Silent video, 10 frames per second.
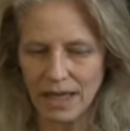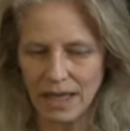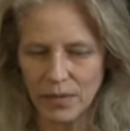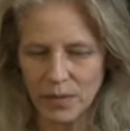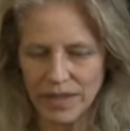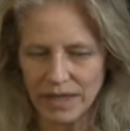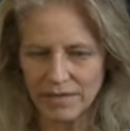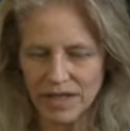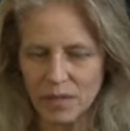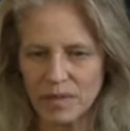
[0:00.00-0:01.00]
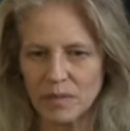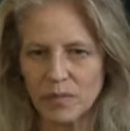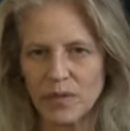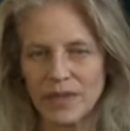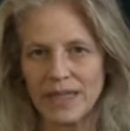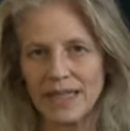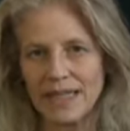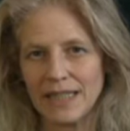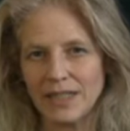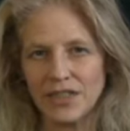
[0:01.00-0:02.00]
and we have come up with
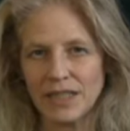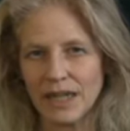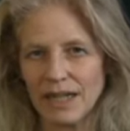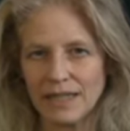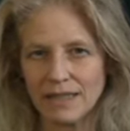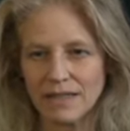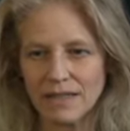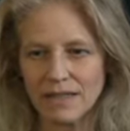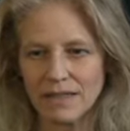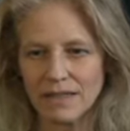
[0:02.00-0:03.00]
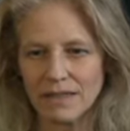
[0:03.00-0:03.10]
a digitized